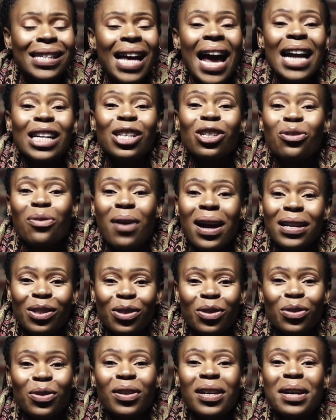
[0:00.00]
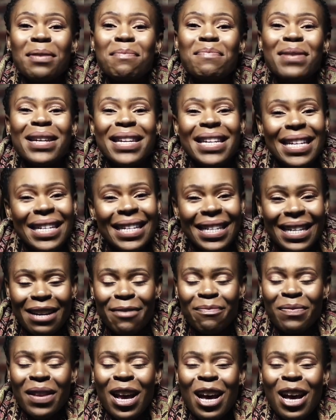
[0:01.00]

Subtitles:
I trust you completely.